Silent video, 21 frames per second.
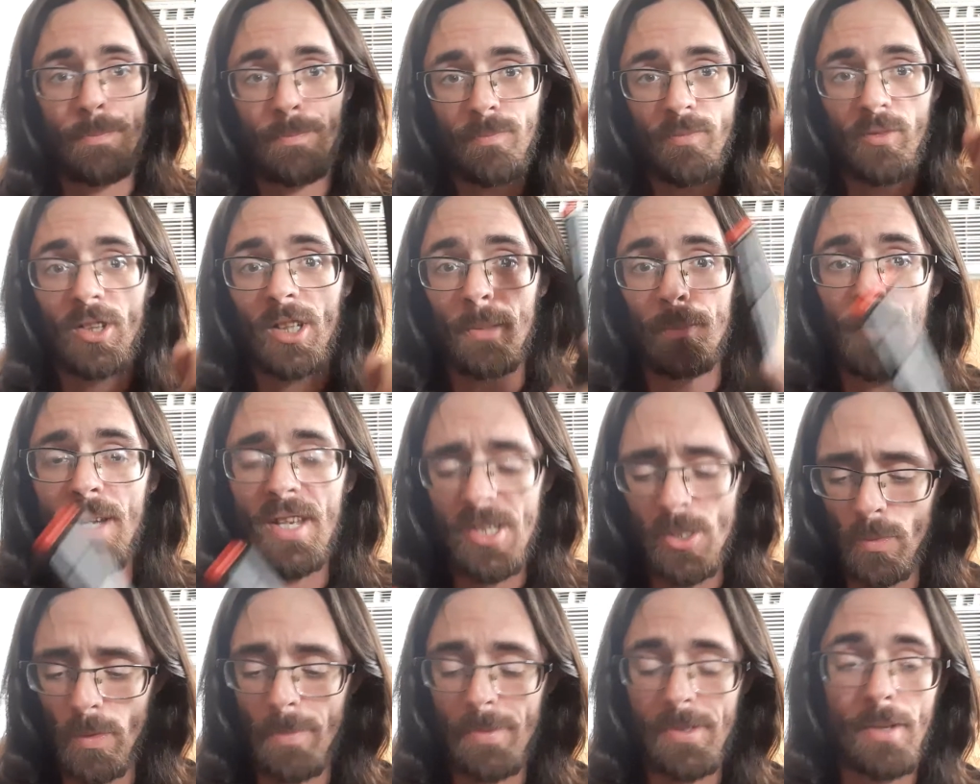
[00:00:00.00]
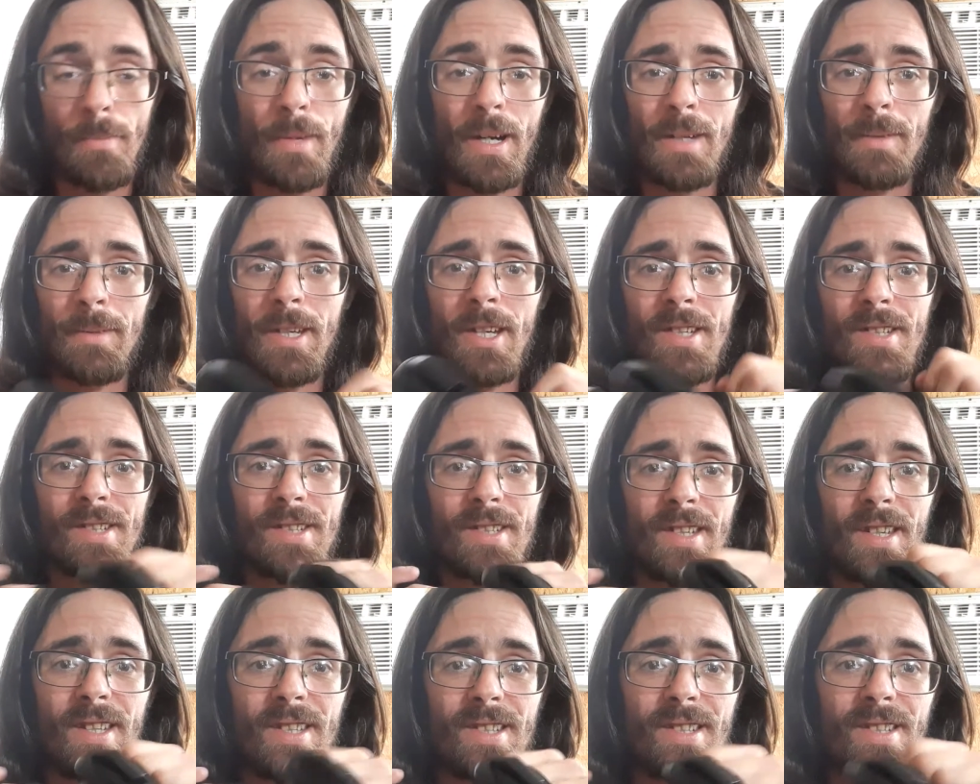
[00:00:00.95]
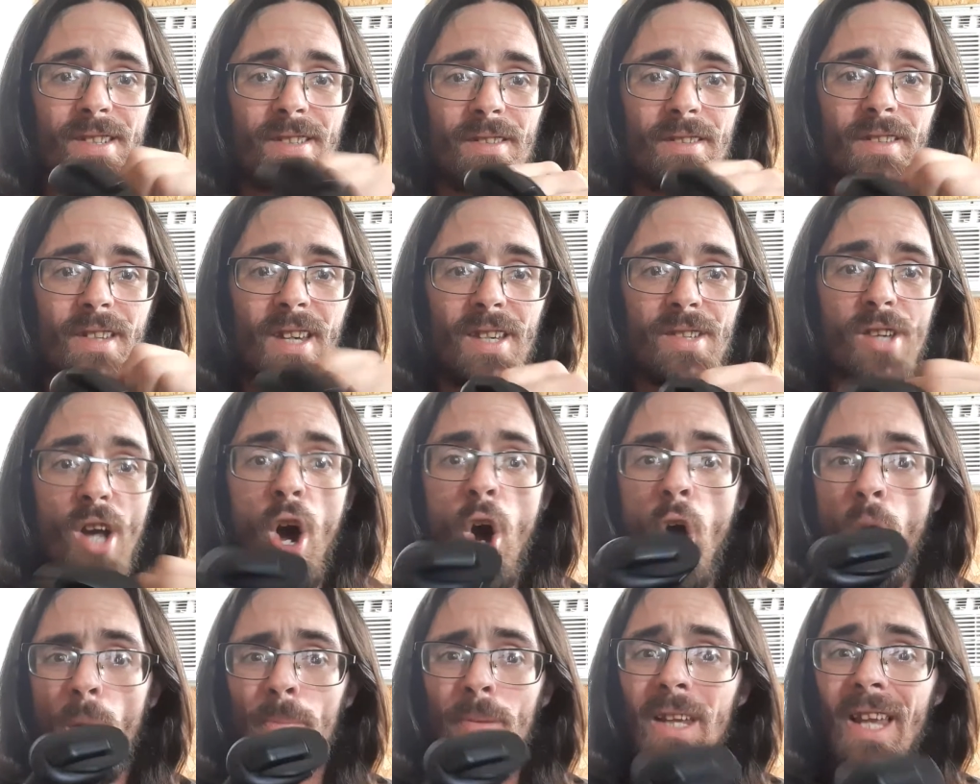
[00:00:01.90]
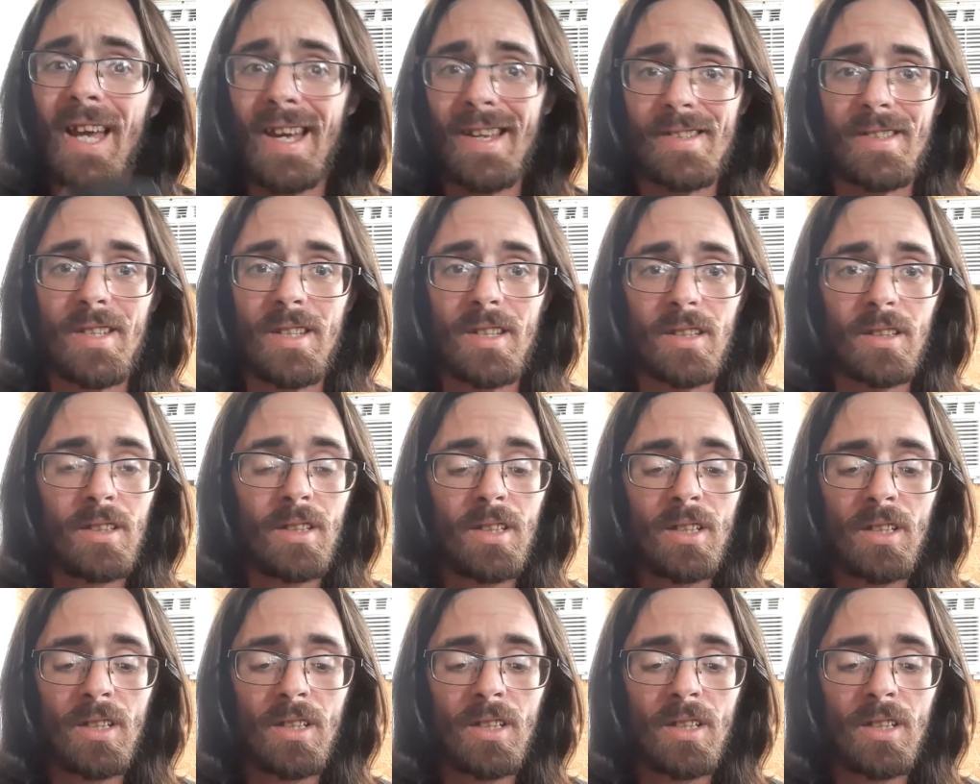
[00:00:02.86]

really pistol whip somebody because it's all plastic.